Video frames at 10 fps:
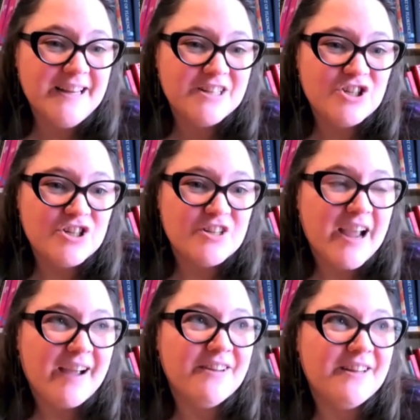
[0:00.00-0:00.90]
just
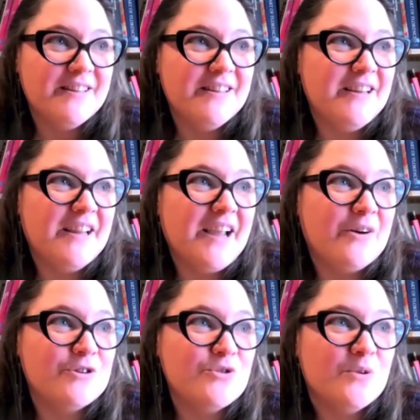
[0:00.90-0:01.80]
having
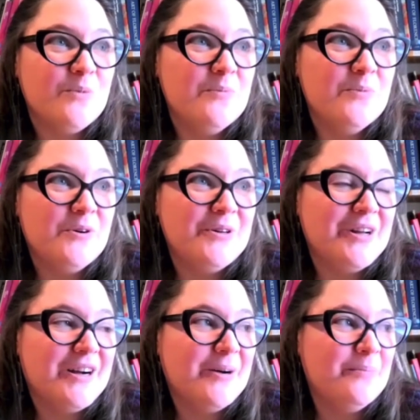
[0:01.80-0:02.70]
encounters with people
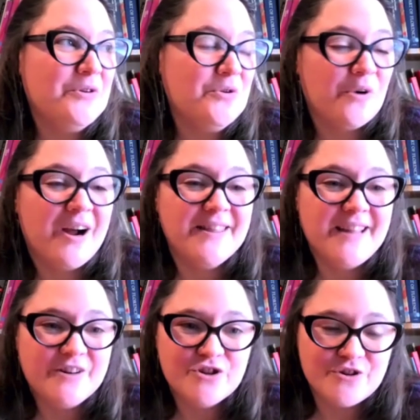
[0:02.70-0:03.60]
who are on
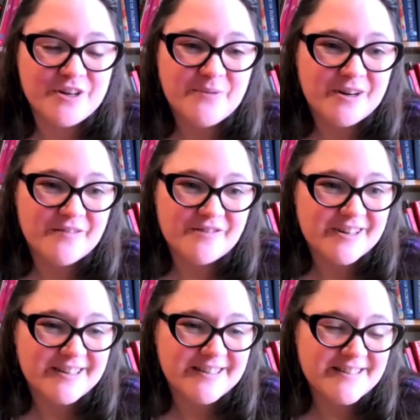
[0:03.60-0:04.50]
that journey, whatever it
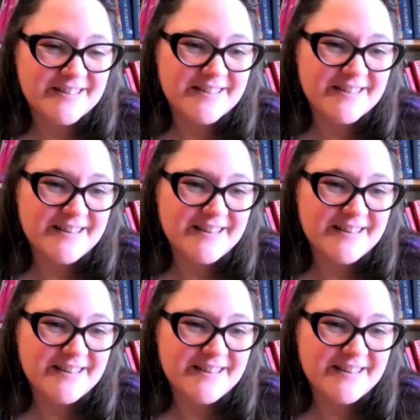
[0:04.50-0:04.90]
is,